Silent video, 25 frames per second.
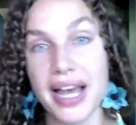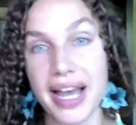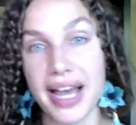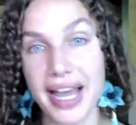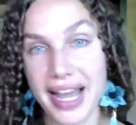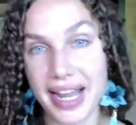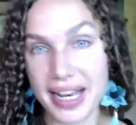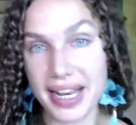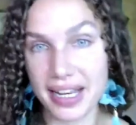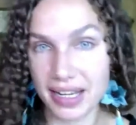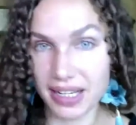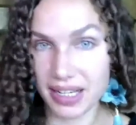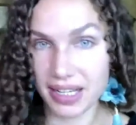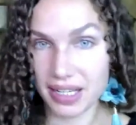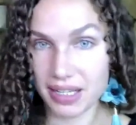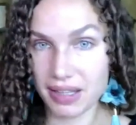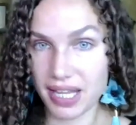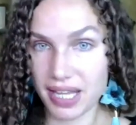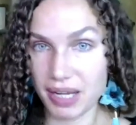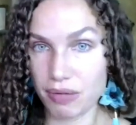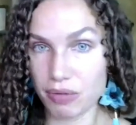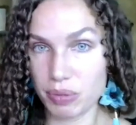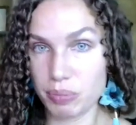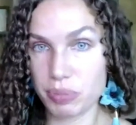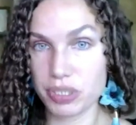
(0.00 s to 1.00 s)
and
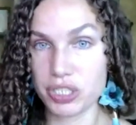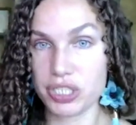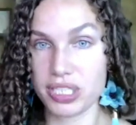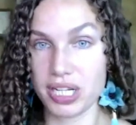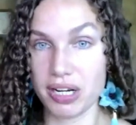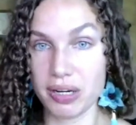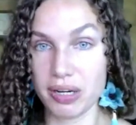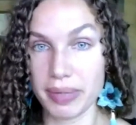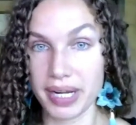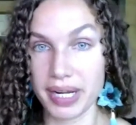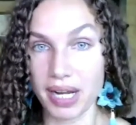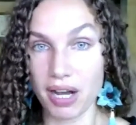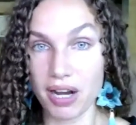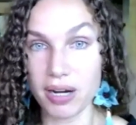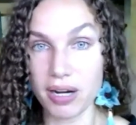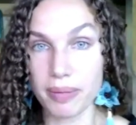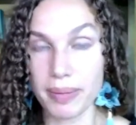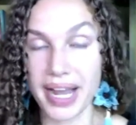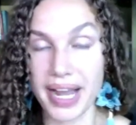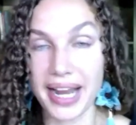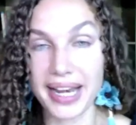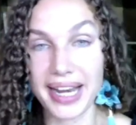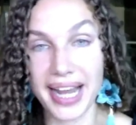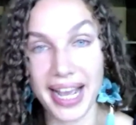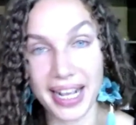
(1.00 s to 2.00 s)
they would push down on my arm,
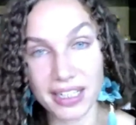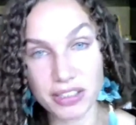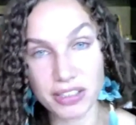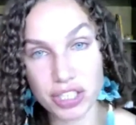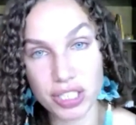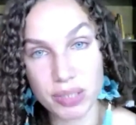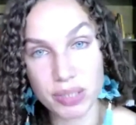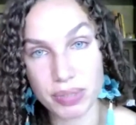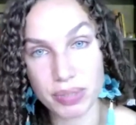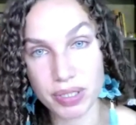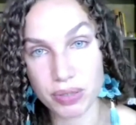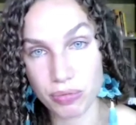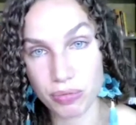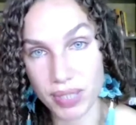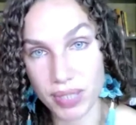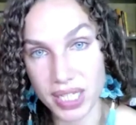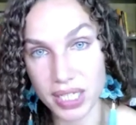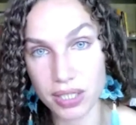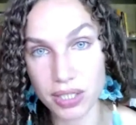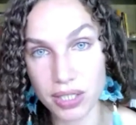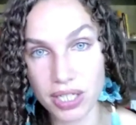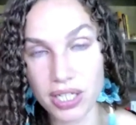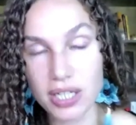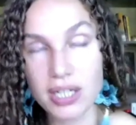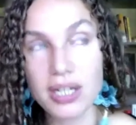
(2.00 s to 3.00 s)
I'd actually be
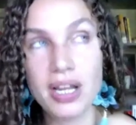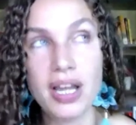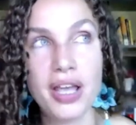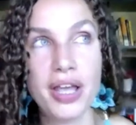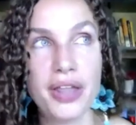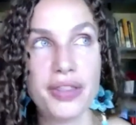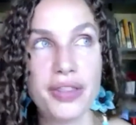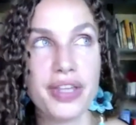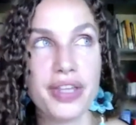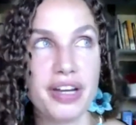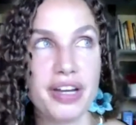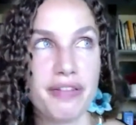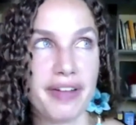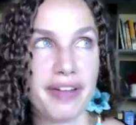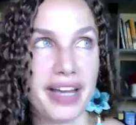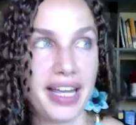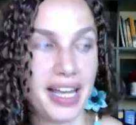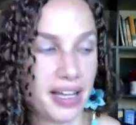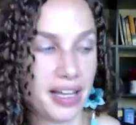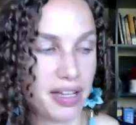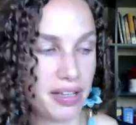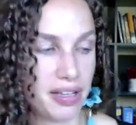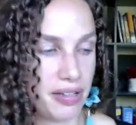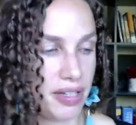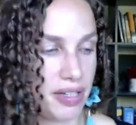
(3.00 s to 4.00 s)
weaker than if I
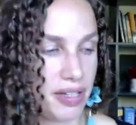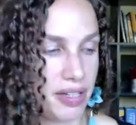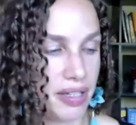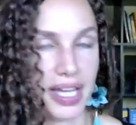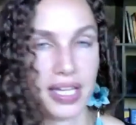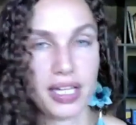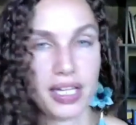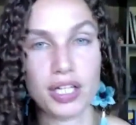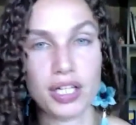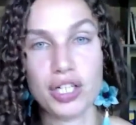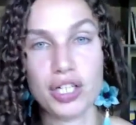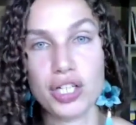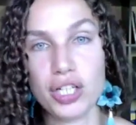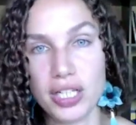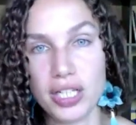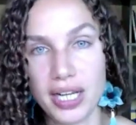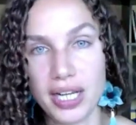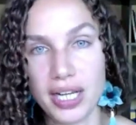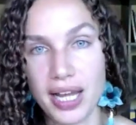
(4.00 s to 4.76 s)
held like a good,